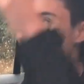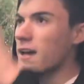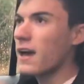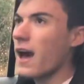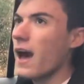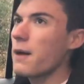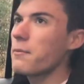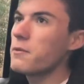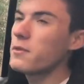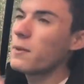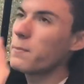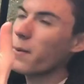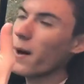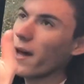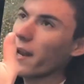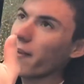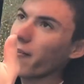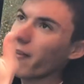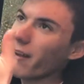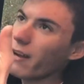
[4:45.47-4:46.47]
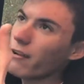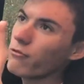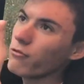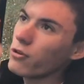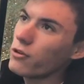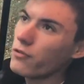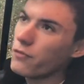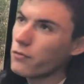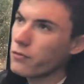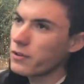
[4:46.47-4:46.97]
And with the panoramic
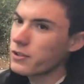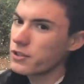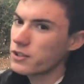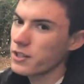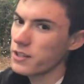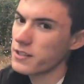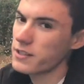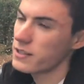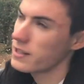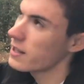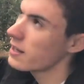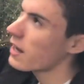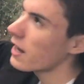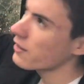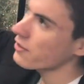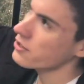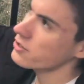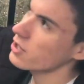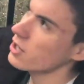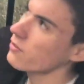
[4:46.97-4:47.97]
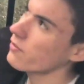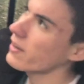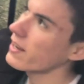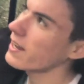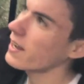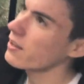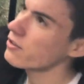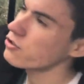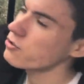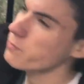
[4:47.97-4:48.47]
roof, which is just over
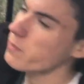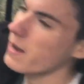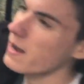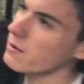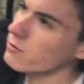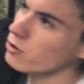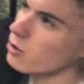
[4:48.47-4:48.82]
£800